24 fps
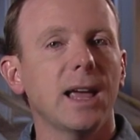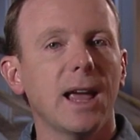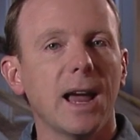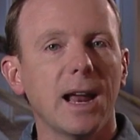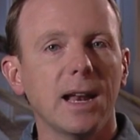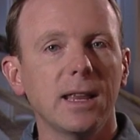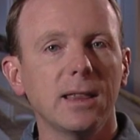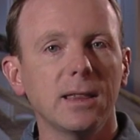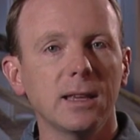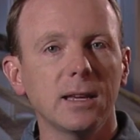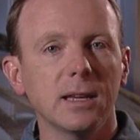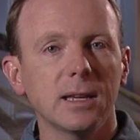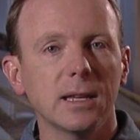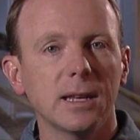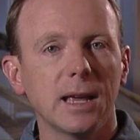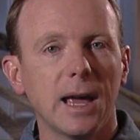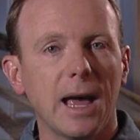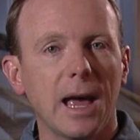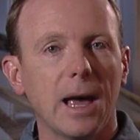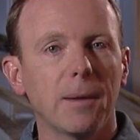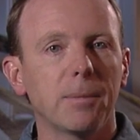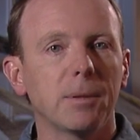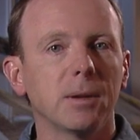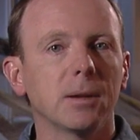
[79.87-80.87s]
anything can
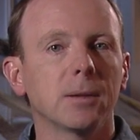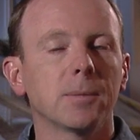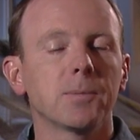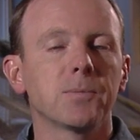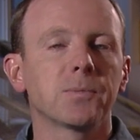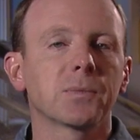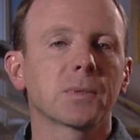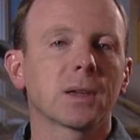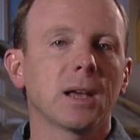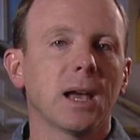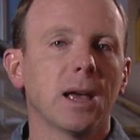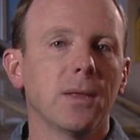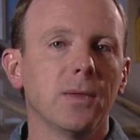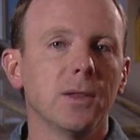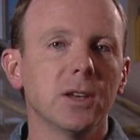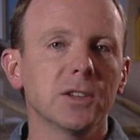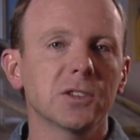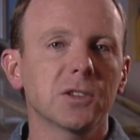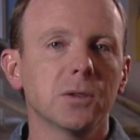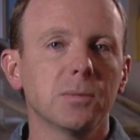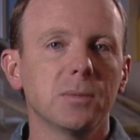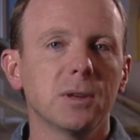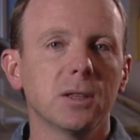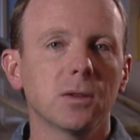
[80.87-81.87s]
happen. And
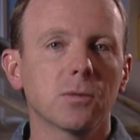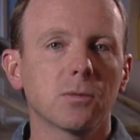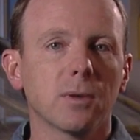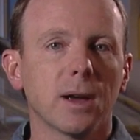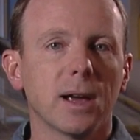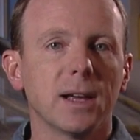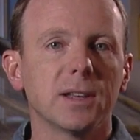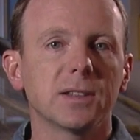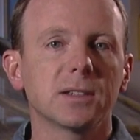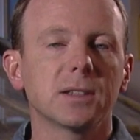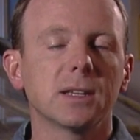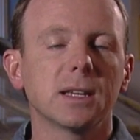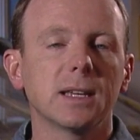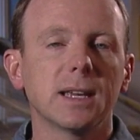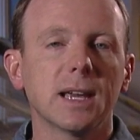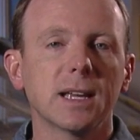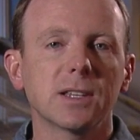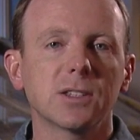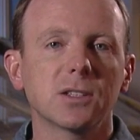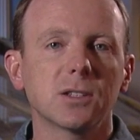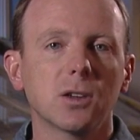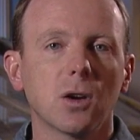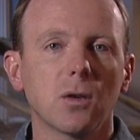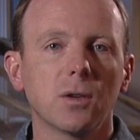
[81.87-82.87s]
this could be the race that
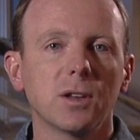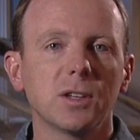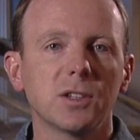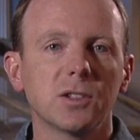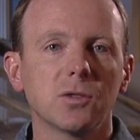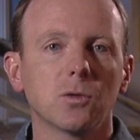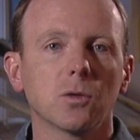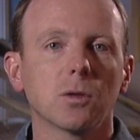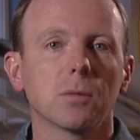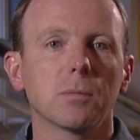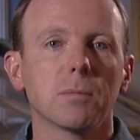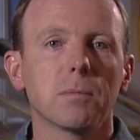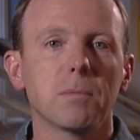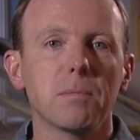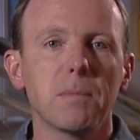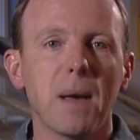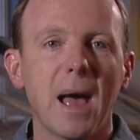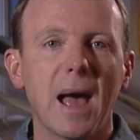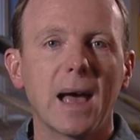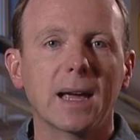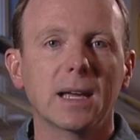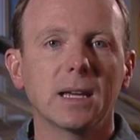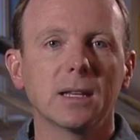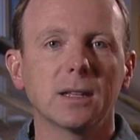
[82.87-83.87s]
gets Tony Stewart
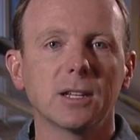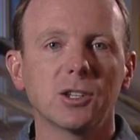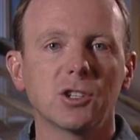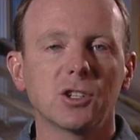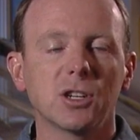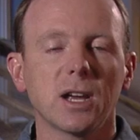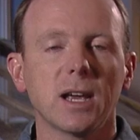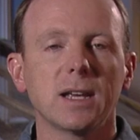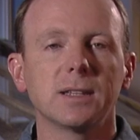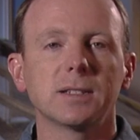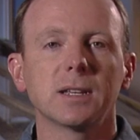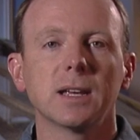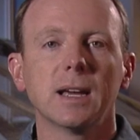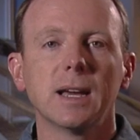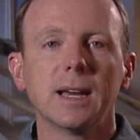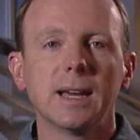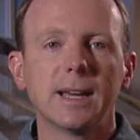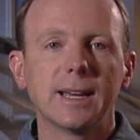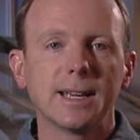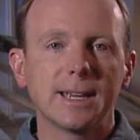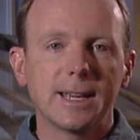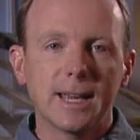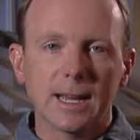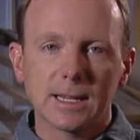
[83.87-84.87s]
back in the chase,
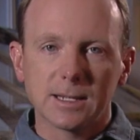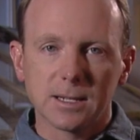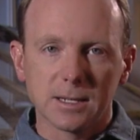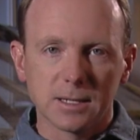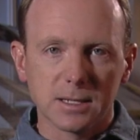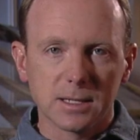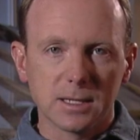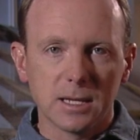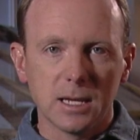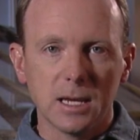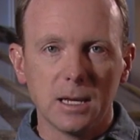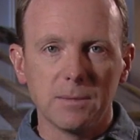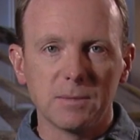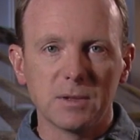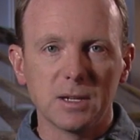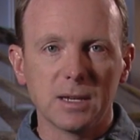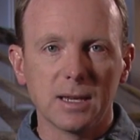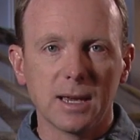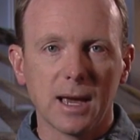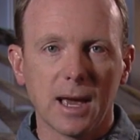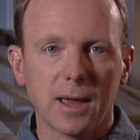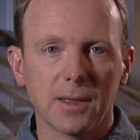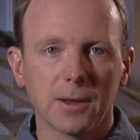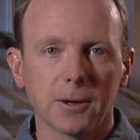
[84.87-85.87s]
gets his team
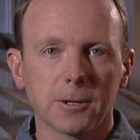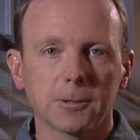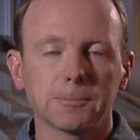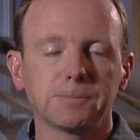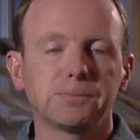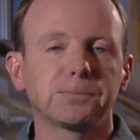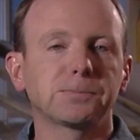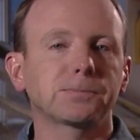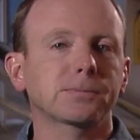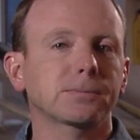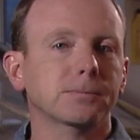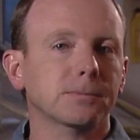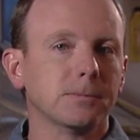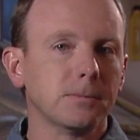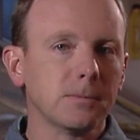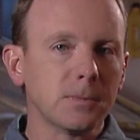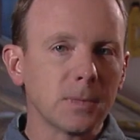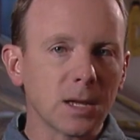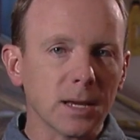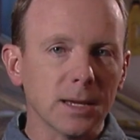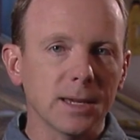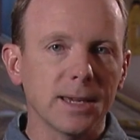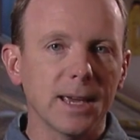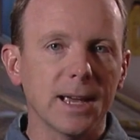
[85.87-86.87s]
together,
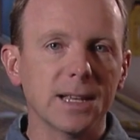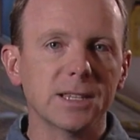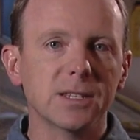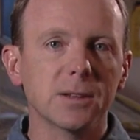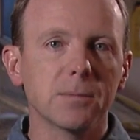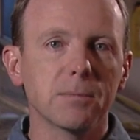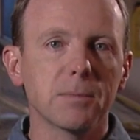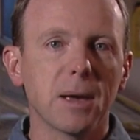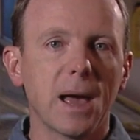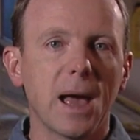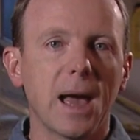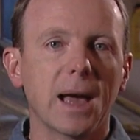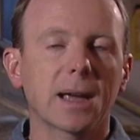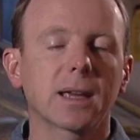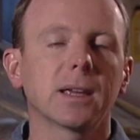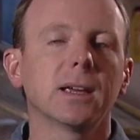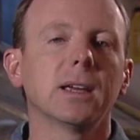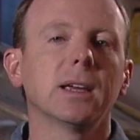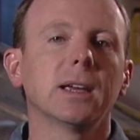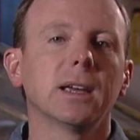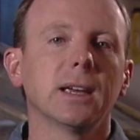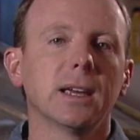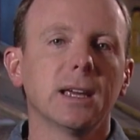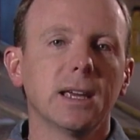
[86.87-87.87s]
gets him back.
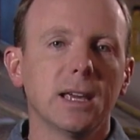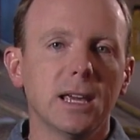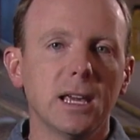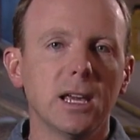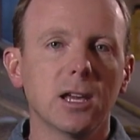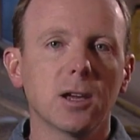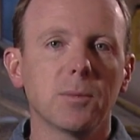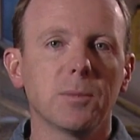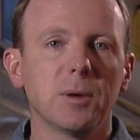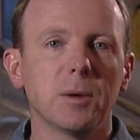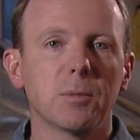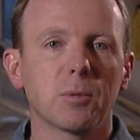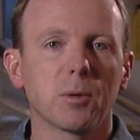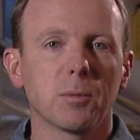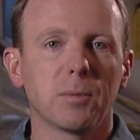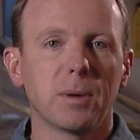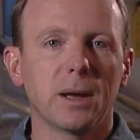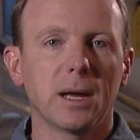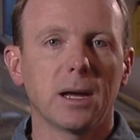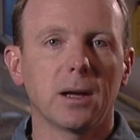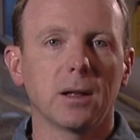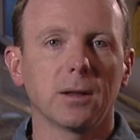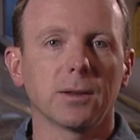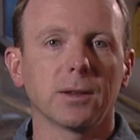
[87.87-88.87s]
He could be
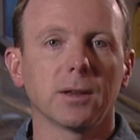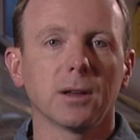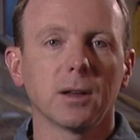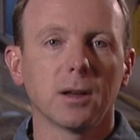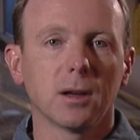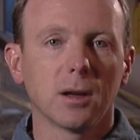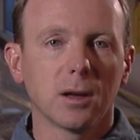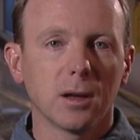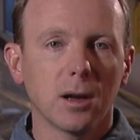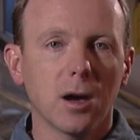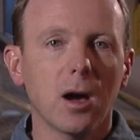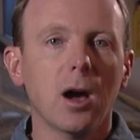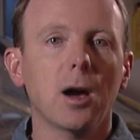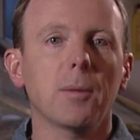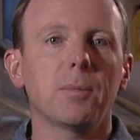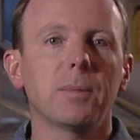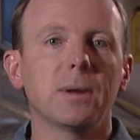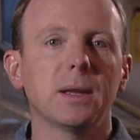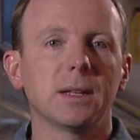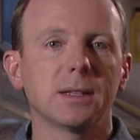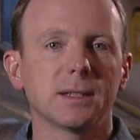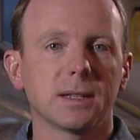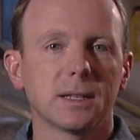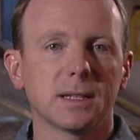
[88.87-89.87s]
propelled
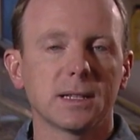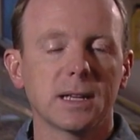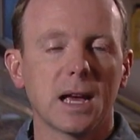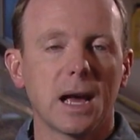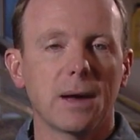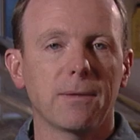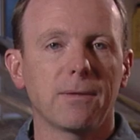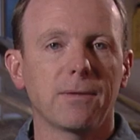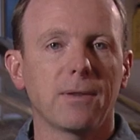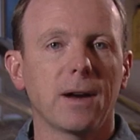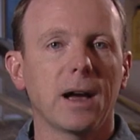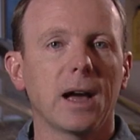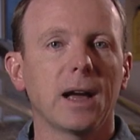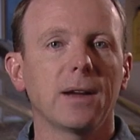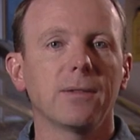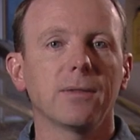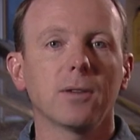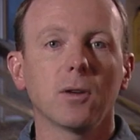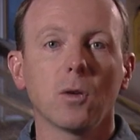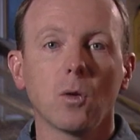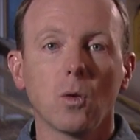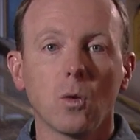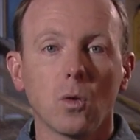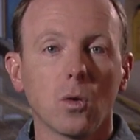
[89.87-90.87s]
up into the top
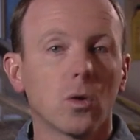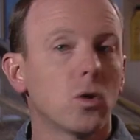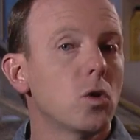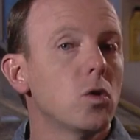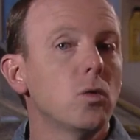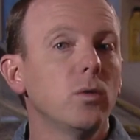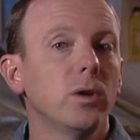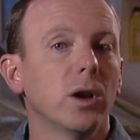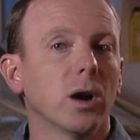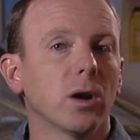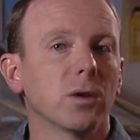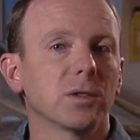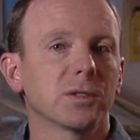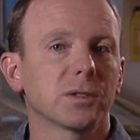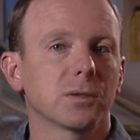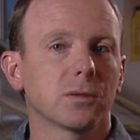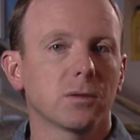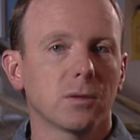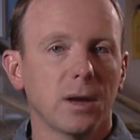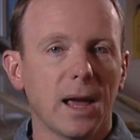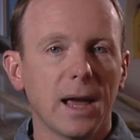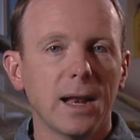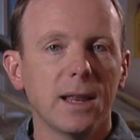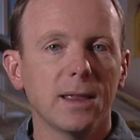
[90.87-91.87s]
5. Who knows?
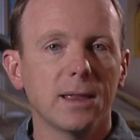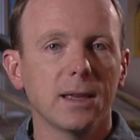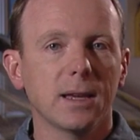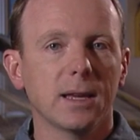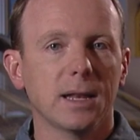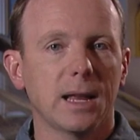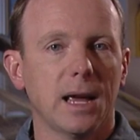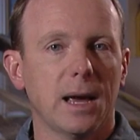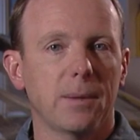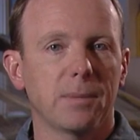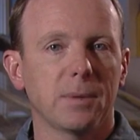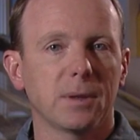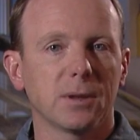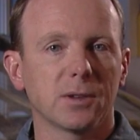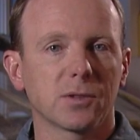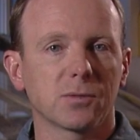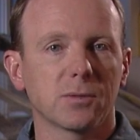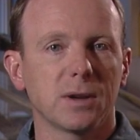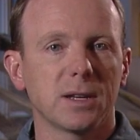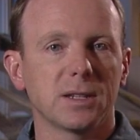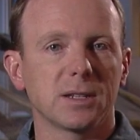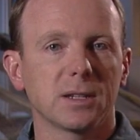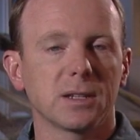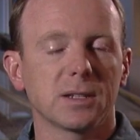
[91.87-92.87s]
Anything can happen
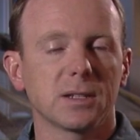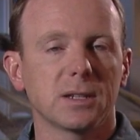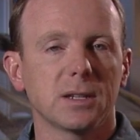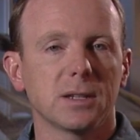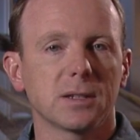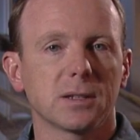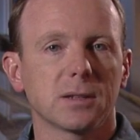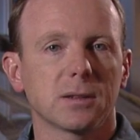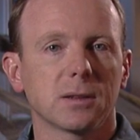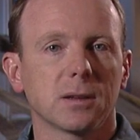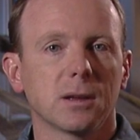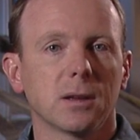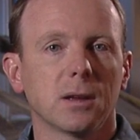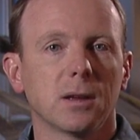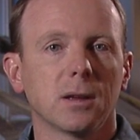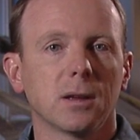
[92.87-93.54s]
this racing season.